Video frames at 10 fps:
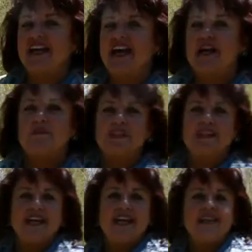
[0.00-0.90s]
God would
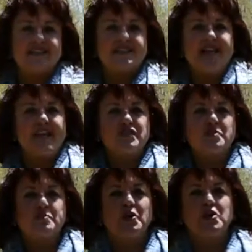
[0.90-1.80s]
lay this
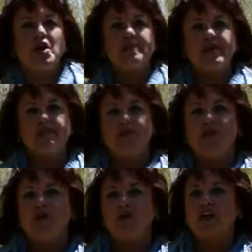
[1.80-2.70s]
extra burden on people
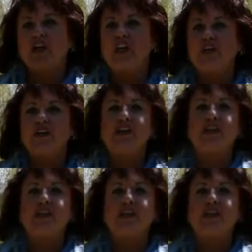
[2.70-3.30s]
who were clearly